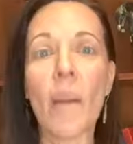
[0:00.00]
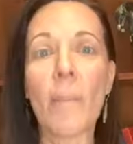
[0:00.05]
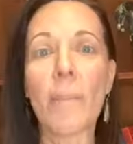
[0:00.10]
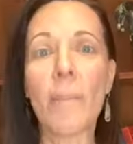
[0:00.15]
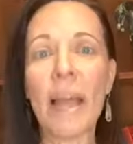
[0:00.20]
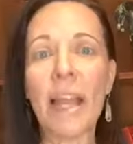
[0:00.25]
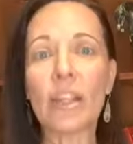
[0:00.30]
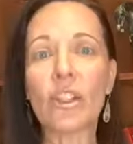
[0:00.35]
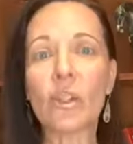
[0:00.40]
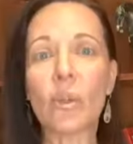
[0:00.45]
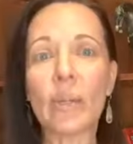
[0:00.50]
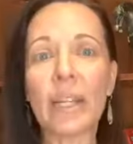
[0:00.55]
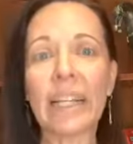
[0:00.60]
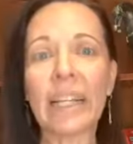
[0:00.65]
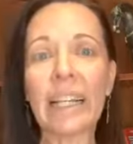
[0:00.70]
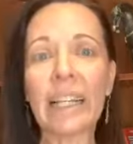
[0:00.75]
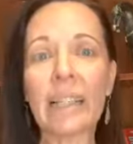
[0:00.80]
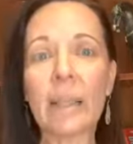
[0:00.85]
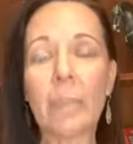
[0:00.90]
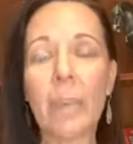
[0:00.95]
Make sure you
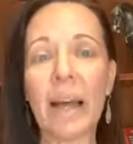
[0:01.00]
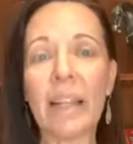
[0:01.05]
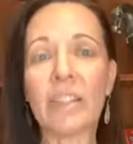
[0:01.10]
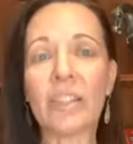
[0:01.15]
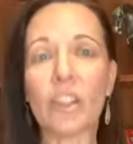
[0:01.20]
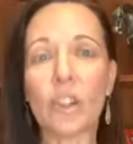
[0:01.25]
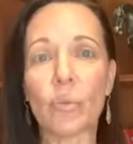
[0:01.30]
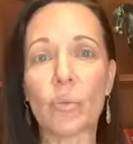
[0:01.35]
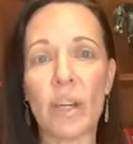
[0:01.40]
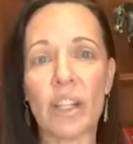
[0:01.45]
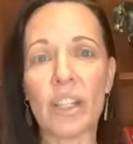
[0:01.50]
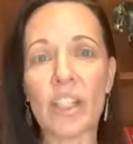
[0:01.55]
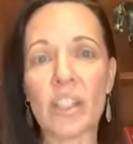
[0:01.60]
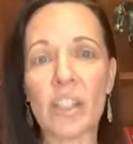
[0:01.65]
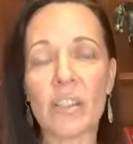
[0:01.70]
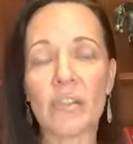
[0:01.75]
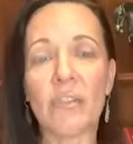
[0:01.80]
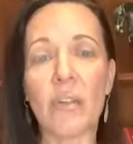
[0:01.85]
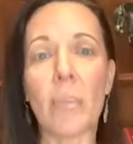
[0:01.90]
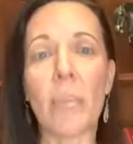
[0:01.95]
click the button to
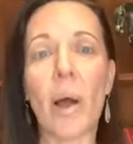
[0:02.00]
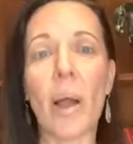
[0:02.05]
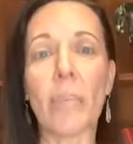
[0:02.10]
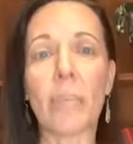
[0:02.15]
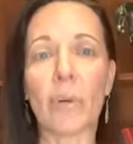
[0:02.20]
register for my